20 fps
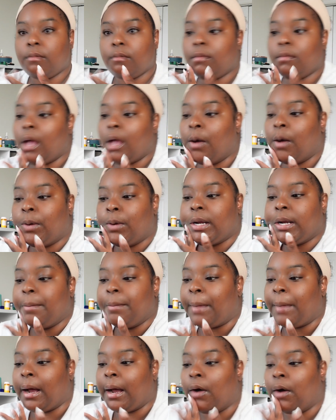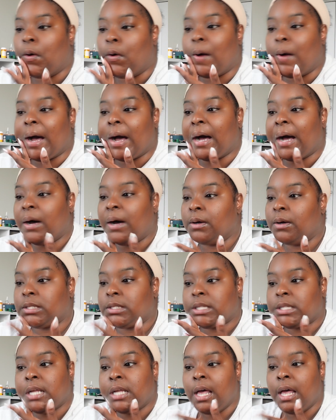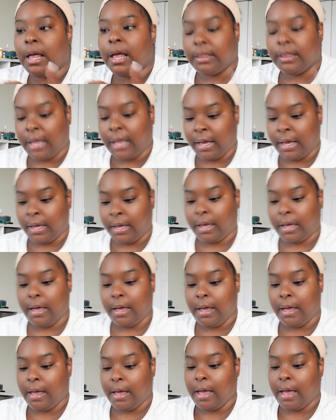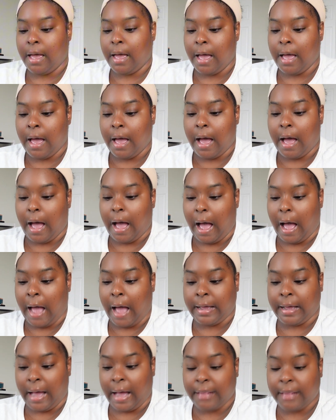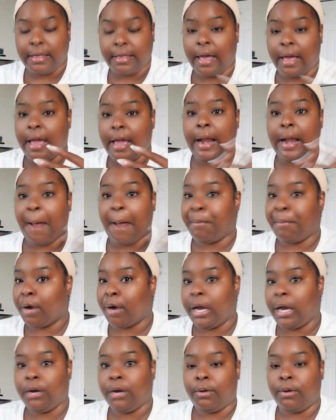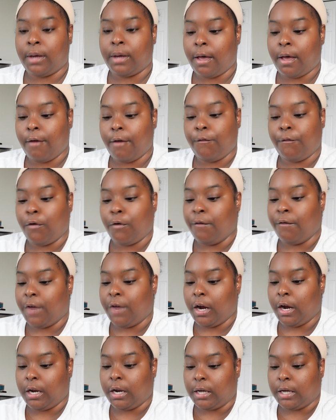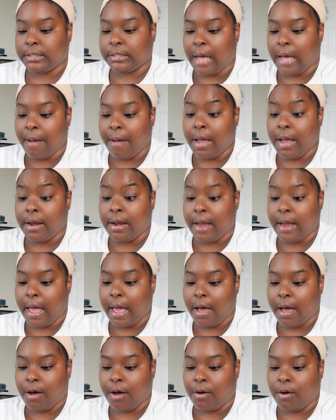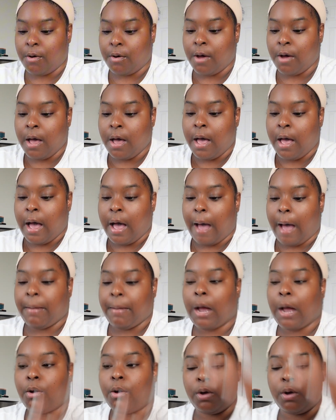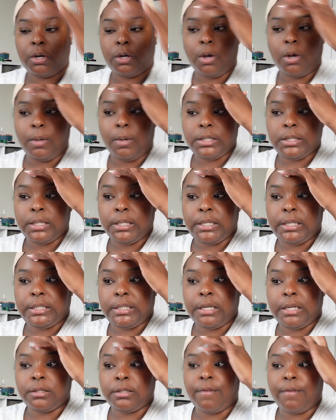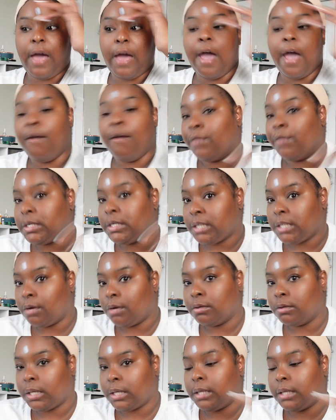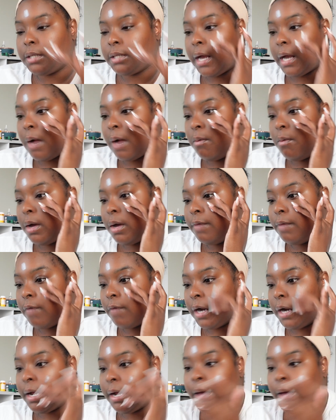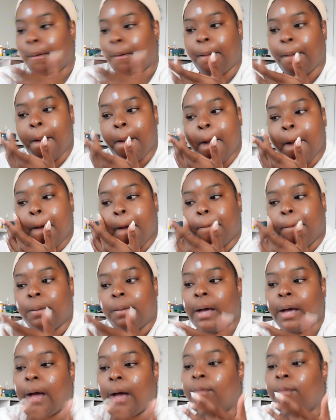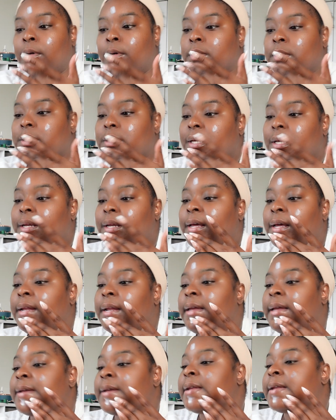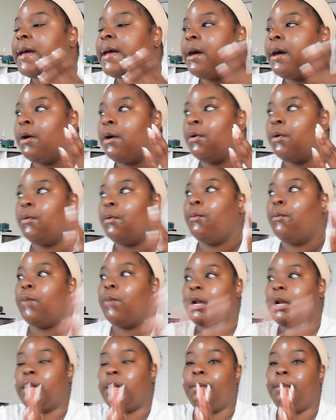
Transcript: I wanted my own house, like I got that, and I prayed on that for a very long time. And now I'm not going to go into details of every single thing that I want right now, but I will say that like now one of